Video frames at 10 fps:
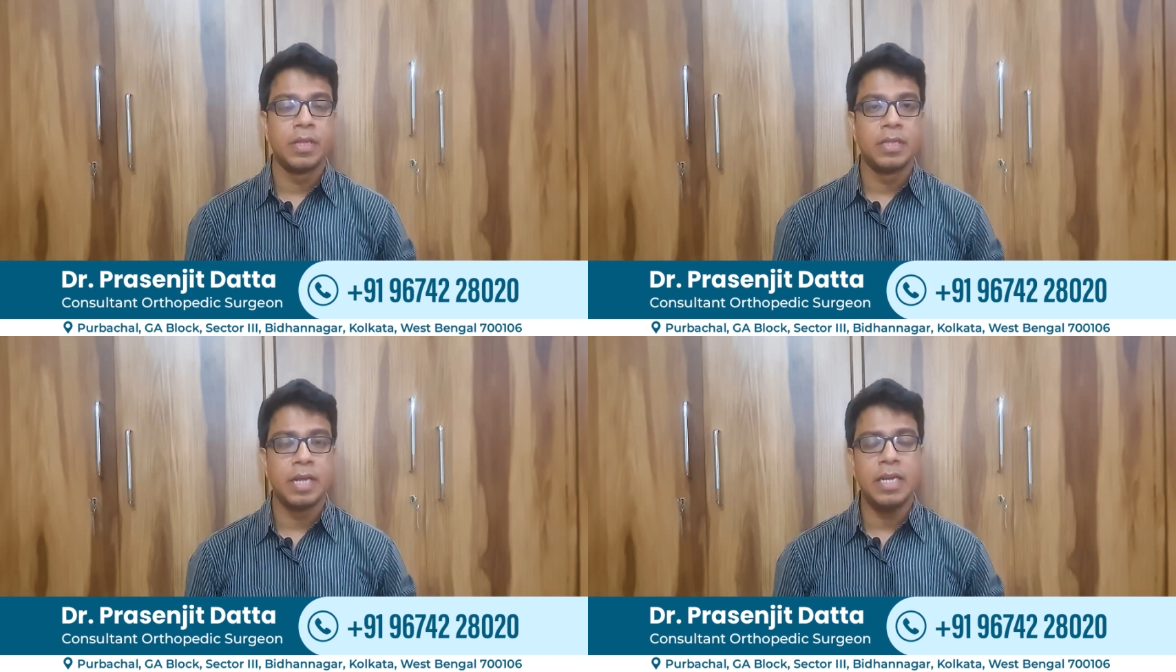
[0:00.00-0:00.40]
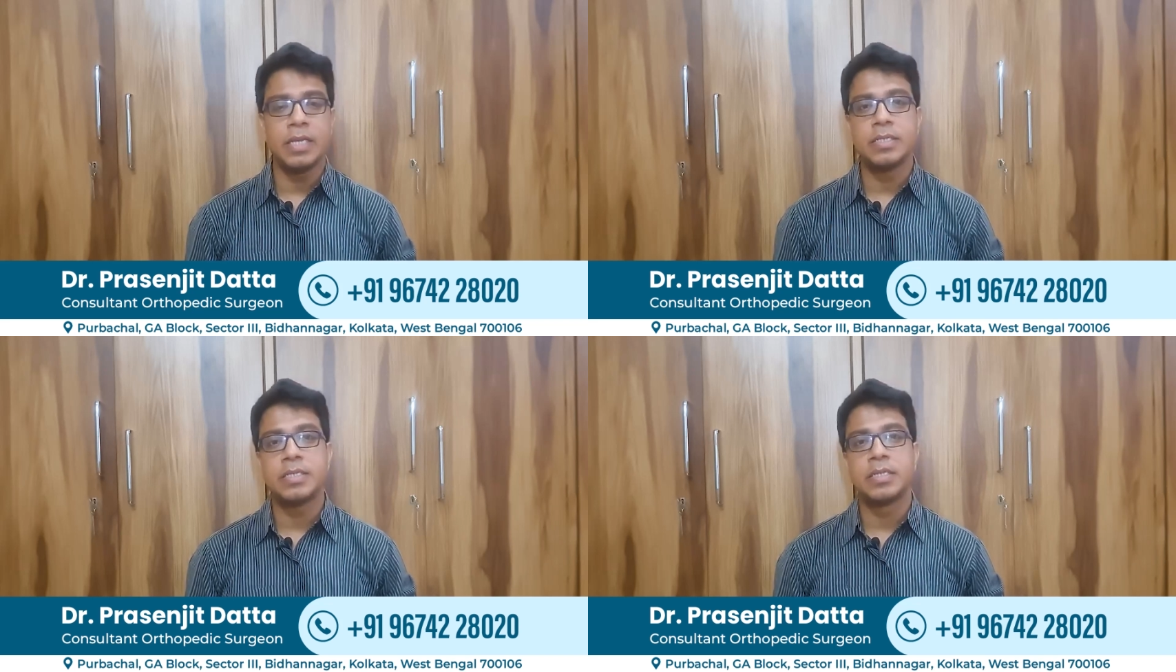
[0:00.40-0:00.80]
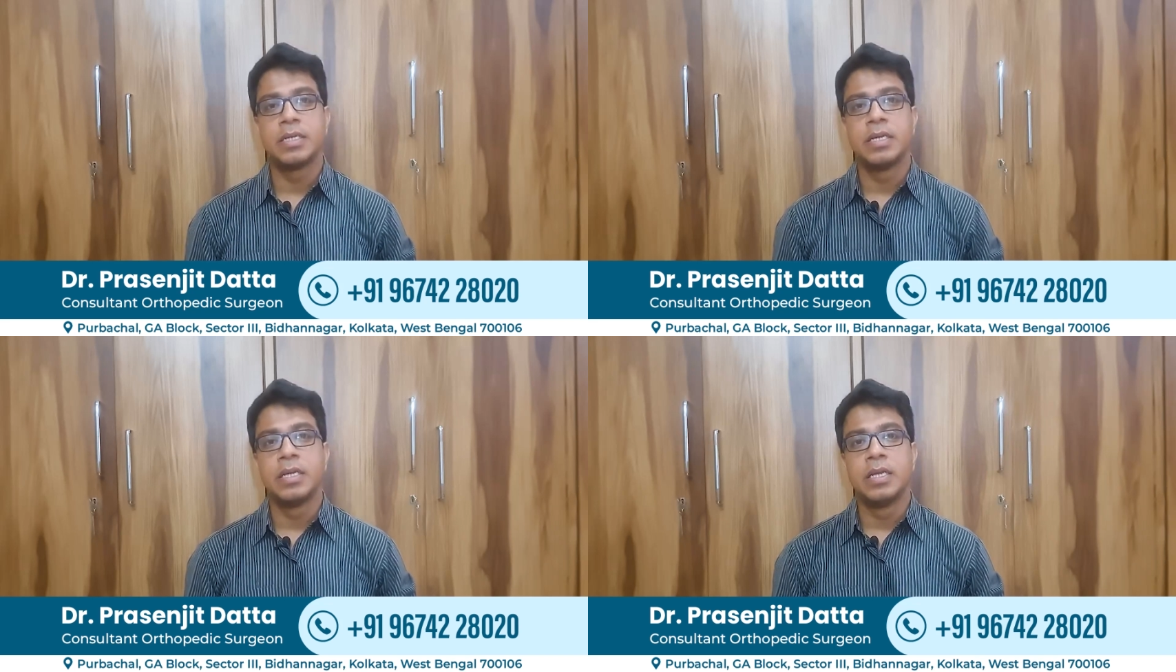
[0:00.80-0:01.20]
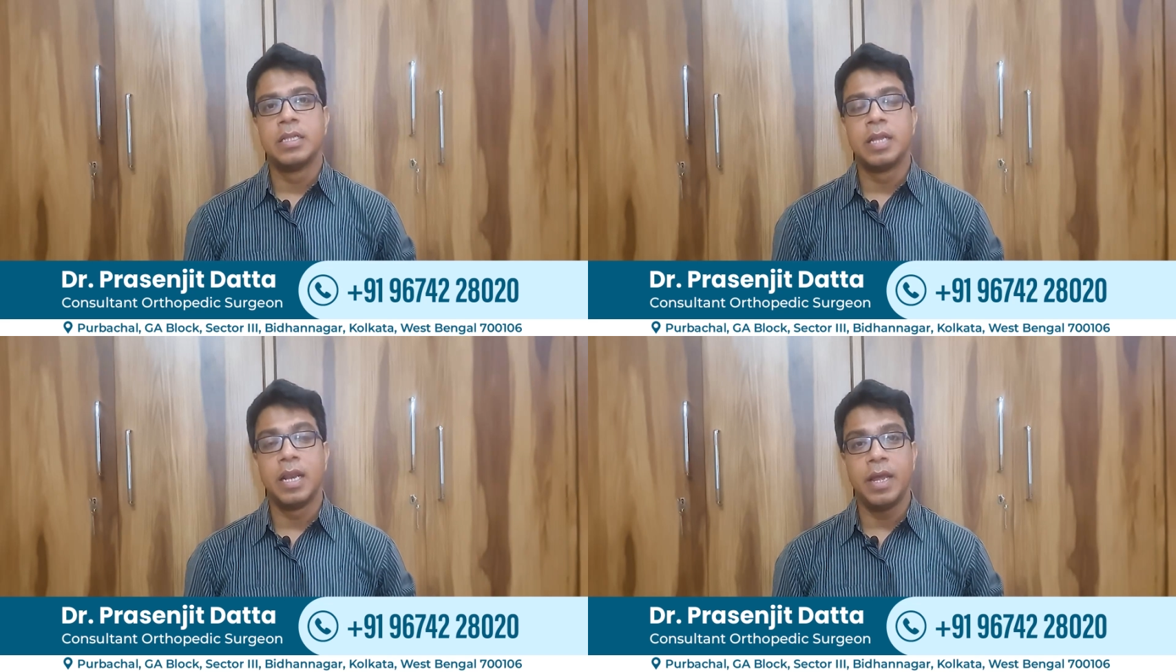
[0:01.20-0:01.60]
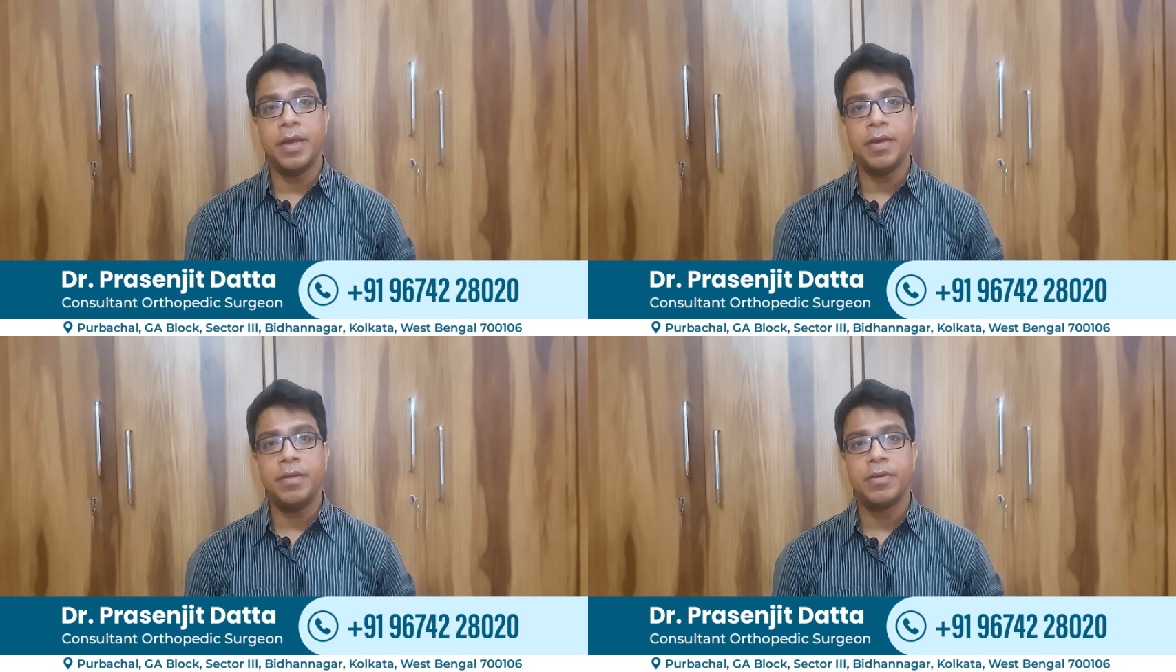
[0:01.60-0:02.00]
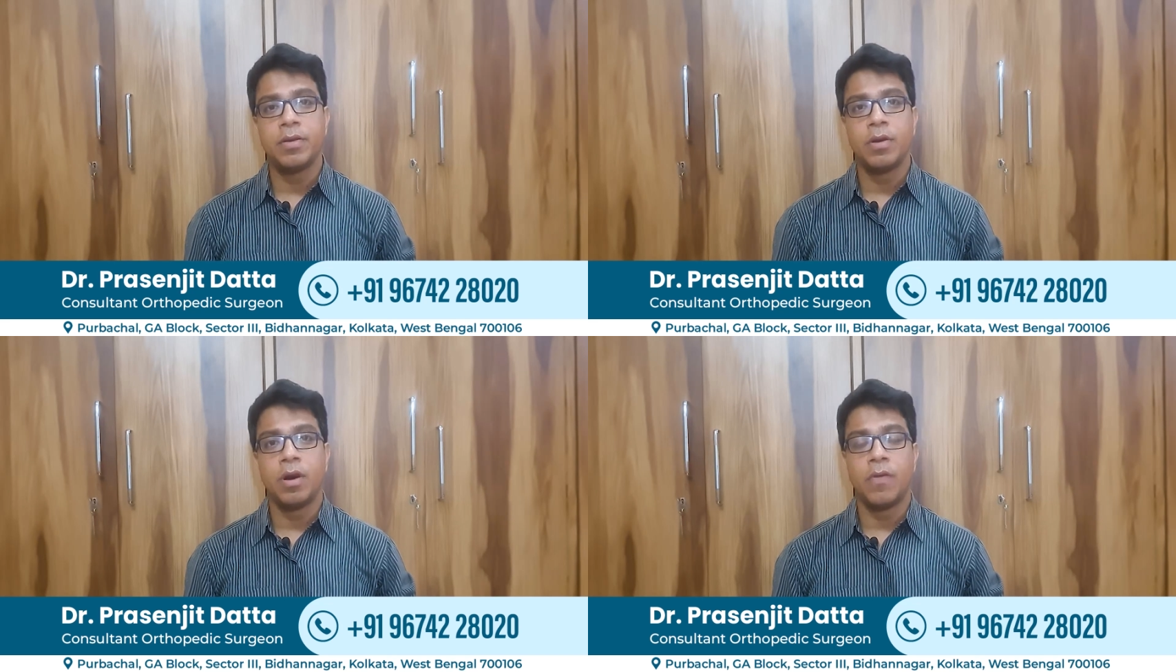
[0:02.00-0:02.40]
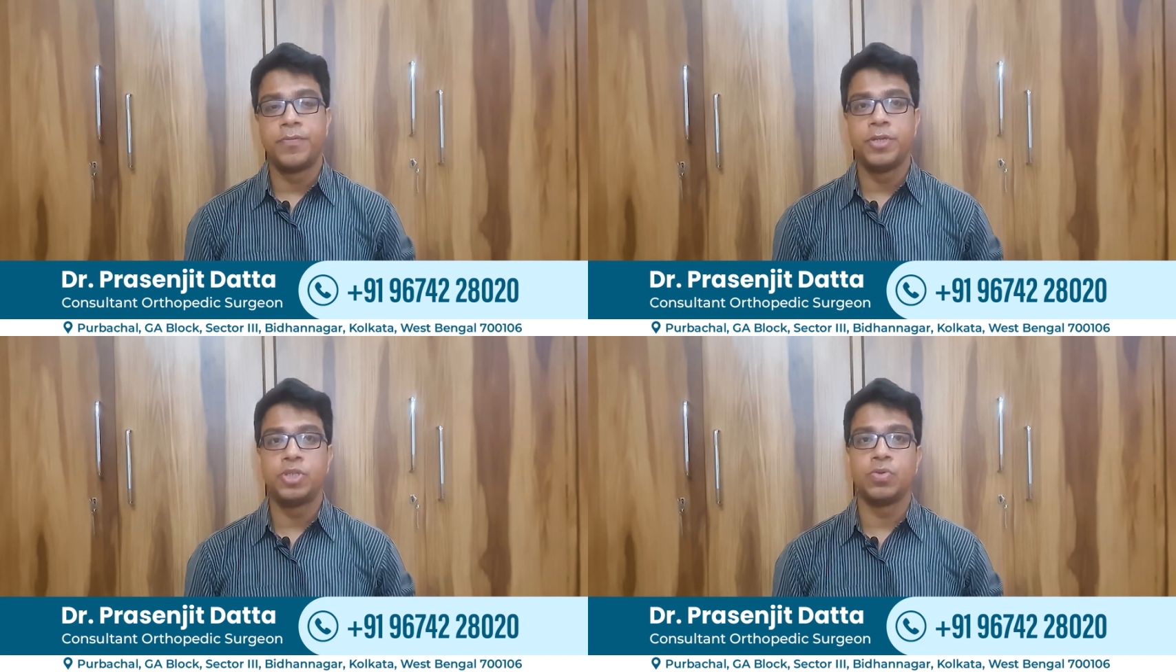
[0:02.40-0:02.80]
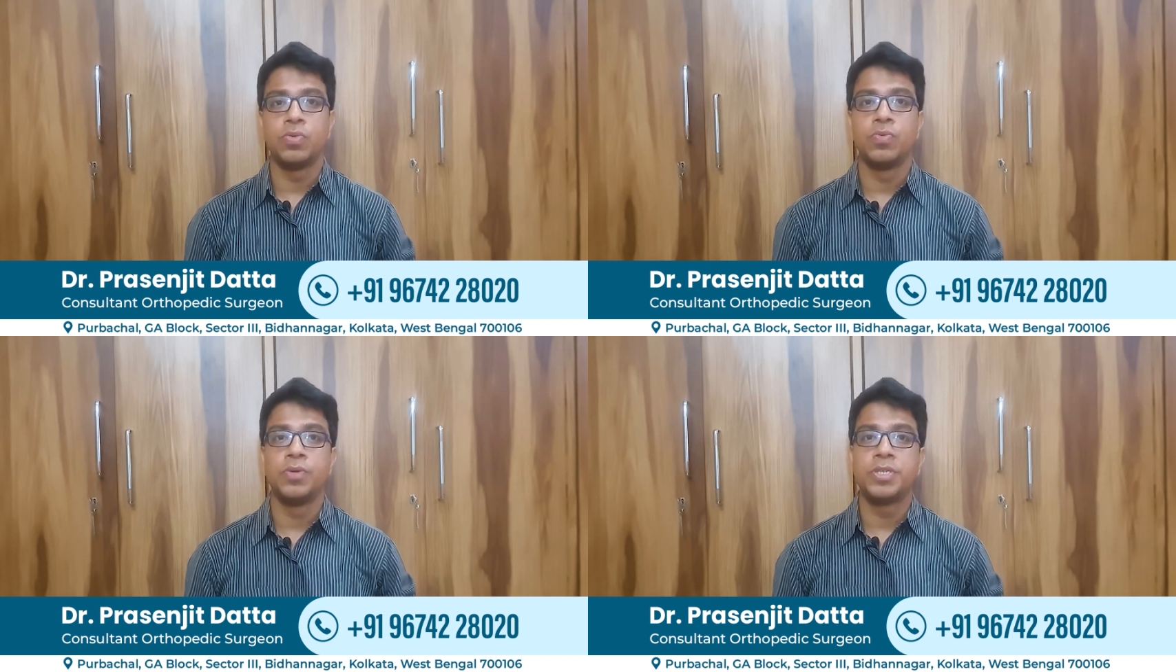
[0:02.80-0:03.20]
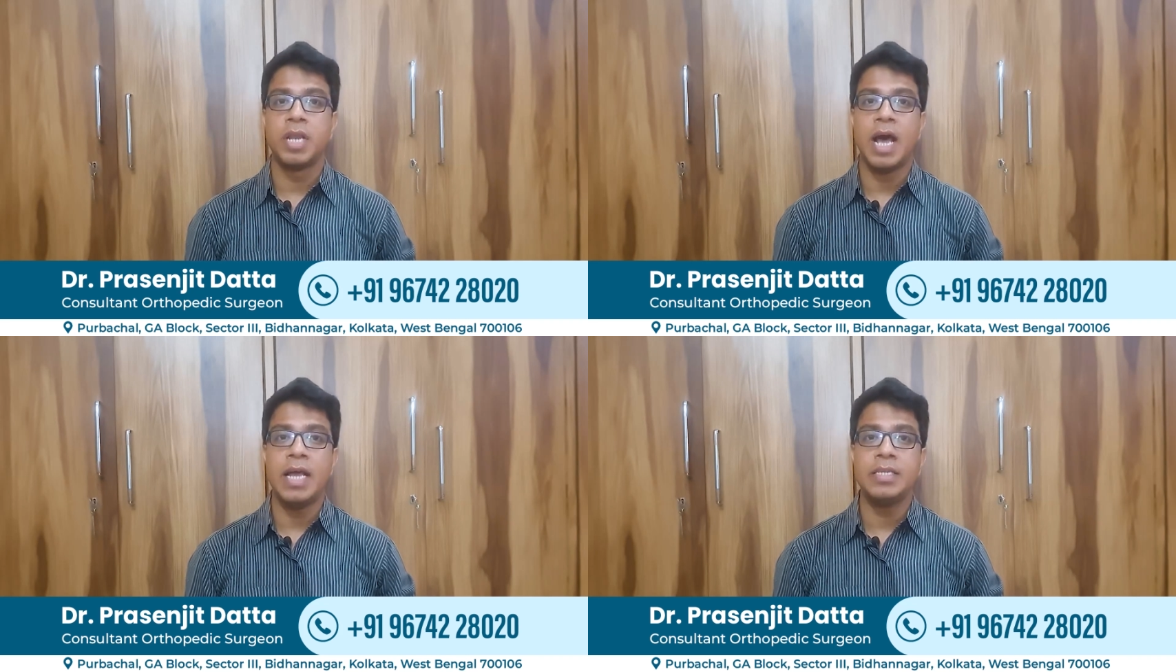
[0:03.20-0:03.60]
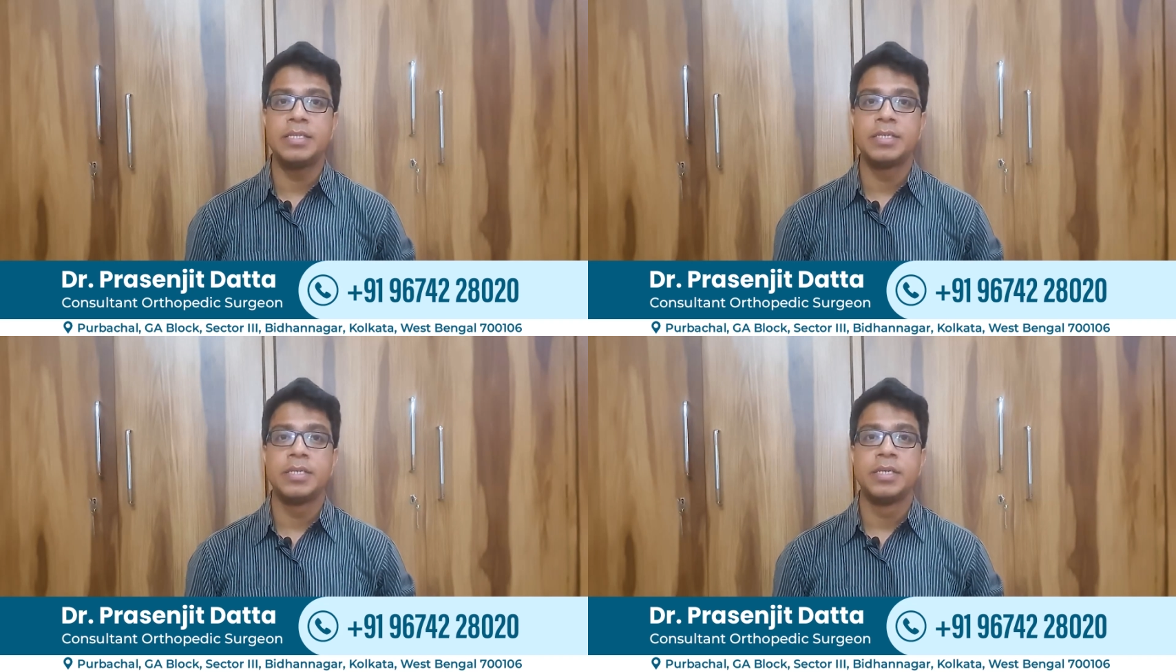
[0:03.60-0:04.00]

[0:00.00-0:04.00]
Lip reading: That is, the layer of tissue which lies